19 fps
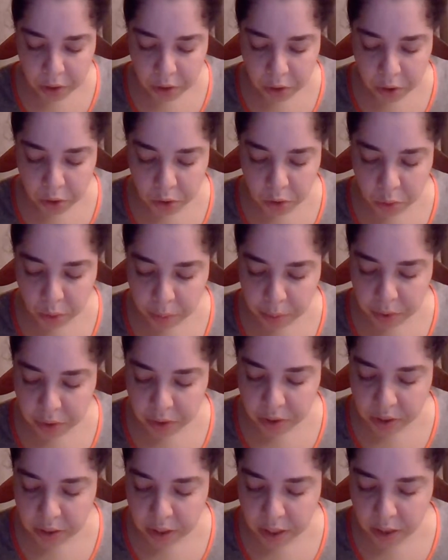Those with
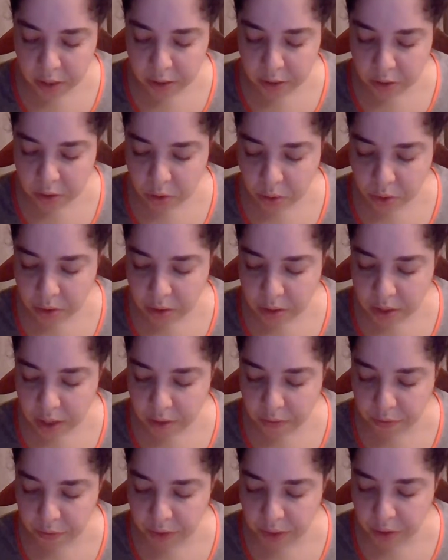personality disorders
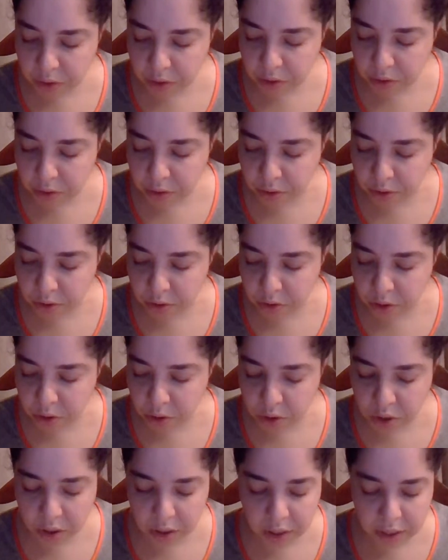have failed to learn
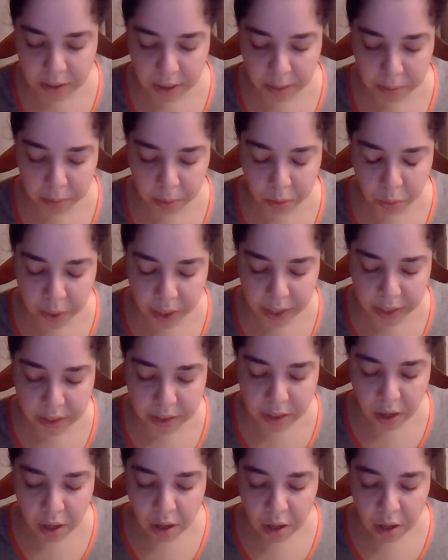socially acceptable ways